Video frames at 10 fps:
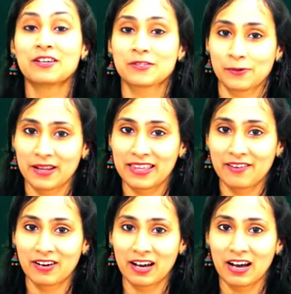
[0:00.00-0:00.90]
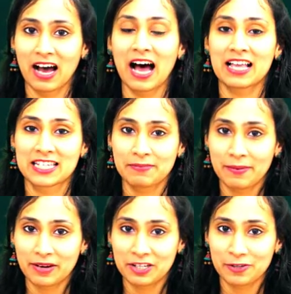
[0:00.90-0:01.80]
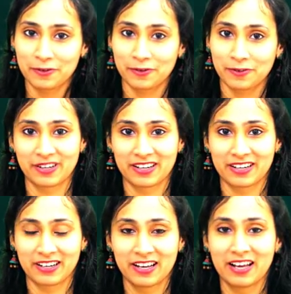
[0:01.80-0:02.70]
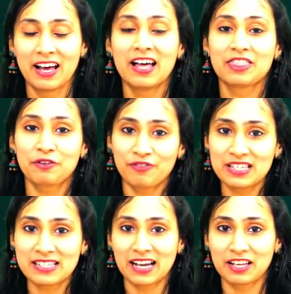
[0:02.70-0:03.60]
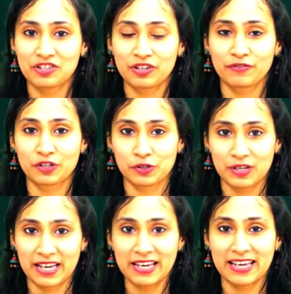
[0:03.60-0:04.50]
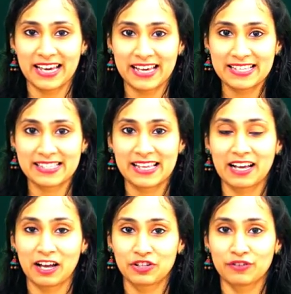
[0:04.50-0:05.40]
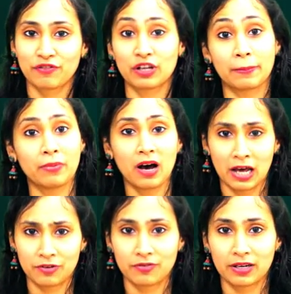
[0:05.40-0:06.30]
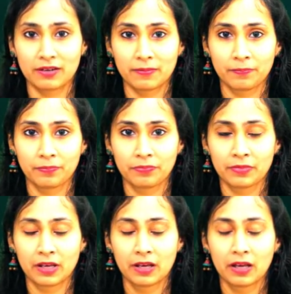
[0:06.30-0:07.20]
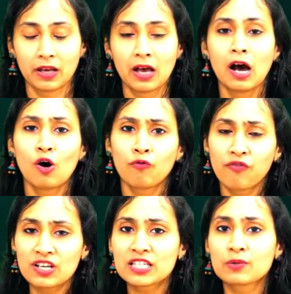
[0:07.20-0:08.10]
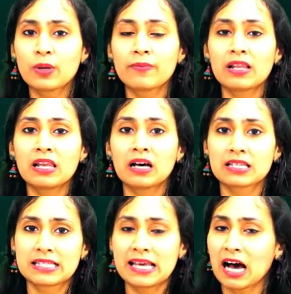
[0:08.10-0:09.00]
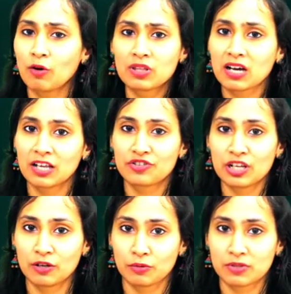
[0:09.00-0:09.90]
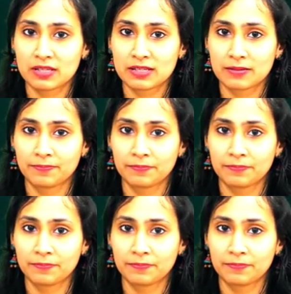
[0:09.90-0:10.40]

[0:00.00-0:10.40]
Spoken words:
Soredewa hajimemashou. The first kanji for today is the kanji for number 100. First, we will see how the kanji looks.